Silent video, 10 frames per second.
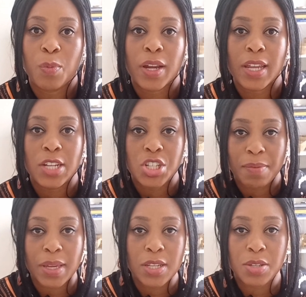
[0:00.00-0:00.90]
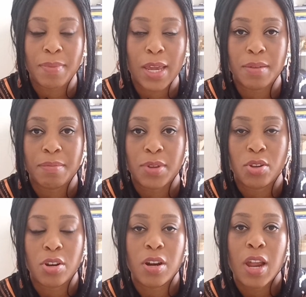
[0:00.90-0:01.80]
we're going to jump into my
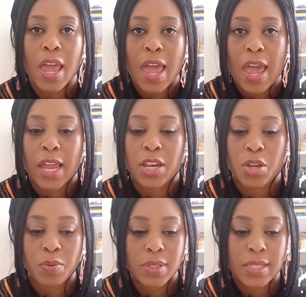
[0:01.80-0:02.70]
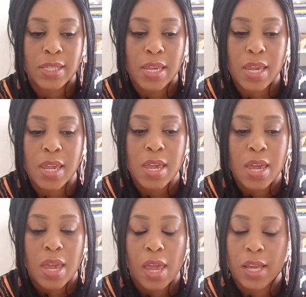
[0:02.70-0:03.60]
computer and you will see
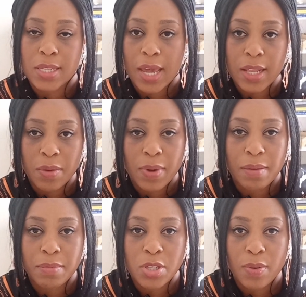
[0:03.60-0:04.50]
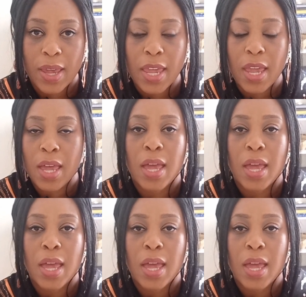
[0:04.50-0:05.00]
exactly what I'm doing.